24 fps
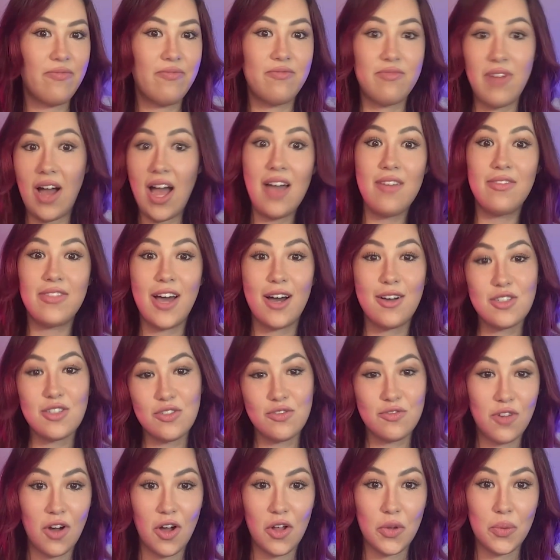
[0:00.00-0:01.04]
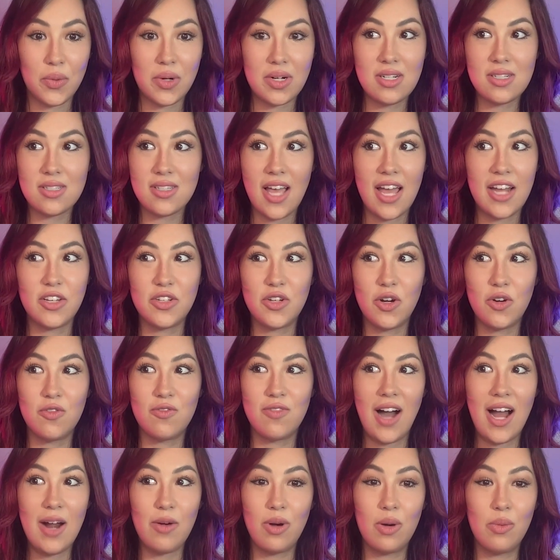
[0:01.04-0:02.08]
5,000 followers and go
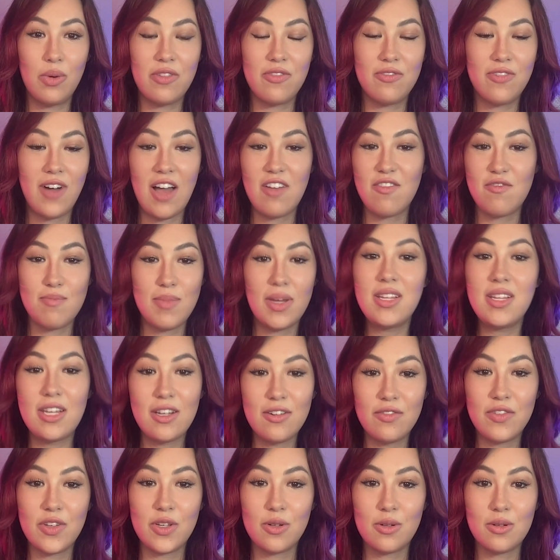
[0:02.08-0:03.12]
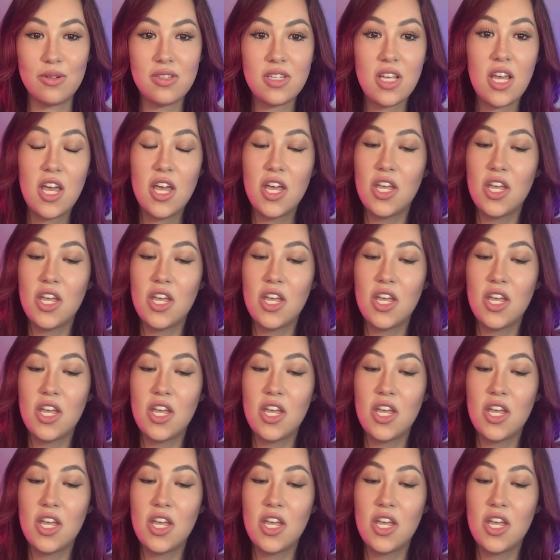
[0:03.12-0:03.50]
viral with 5 million views.